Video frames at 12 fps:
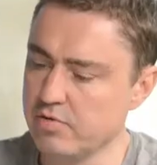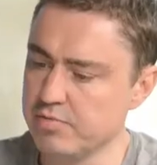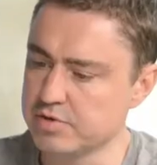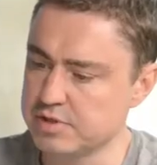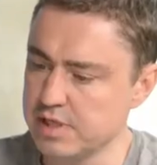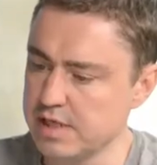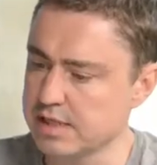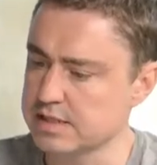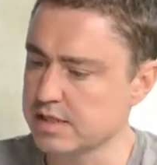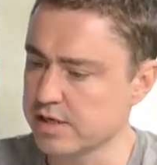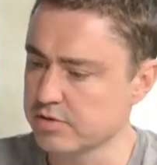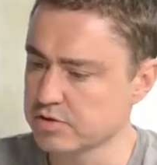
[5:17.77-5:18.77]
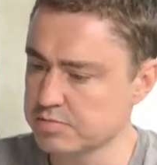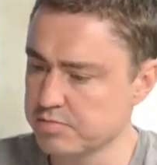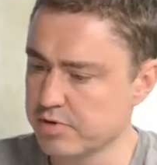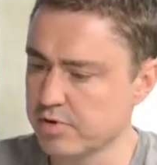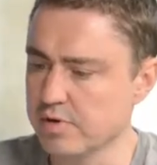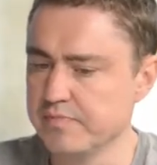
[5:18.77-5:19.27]
whom you see as
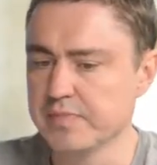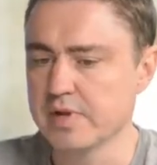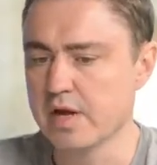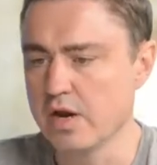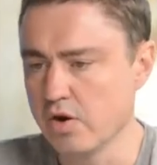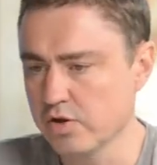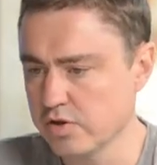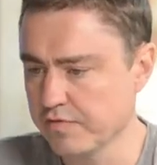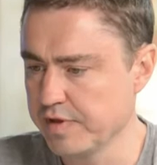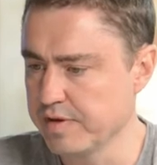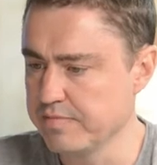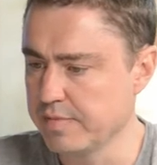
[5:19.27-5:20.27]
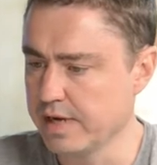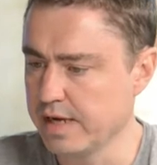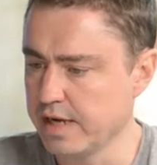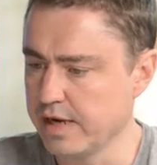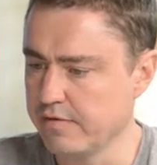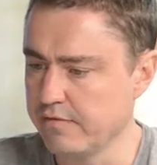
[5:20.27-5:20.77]
diaspora, a lot of them
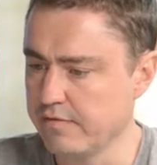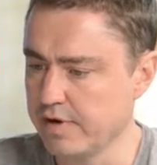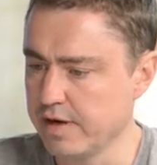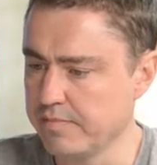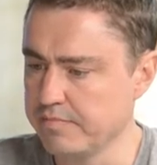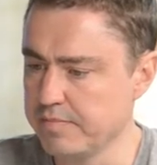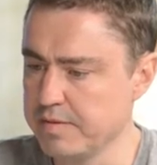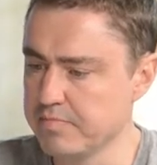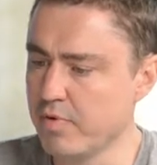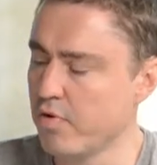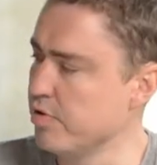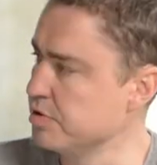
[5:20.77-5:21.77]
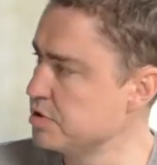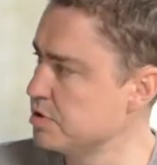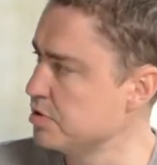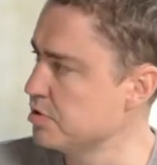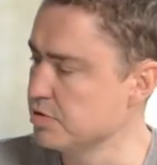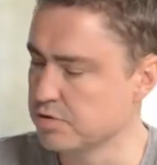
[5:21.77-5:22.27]
have um, been born
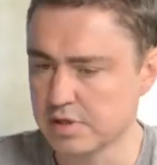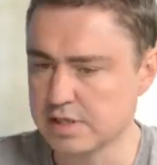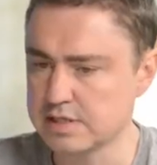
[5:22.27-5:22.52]
to, mm-hmm.